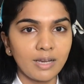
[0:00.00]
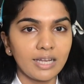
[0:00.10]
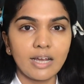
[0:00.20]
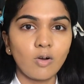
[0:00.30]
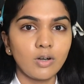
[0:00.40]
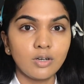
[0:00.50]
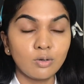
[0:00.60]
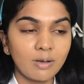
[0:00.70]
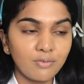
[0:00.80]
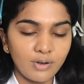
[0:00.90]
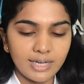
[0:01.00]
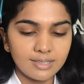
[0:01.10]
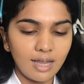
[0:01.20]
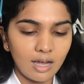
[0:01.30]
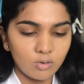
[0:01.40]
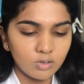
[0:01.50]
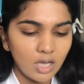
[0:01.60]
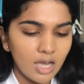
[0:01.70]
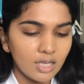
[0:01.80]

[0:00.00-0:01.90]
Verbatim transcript: Bay. Like I ordered it to my friend's house.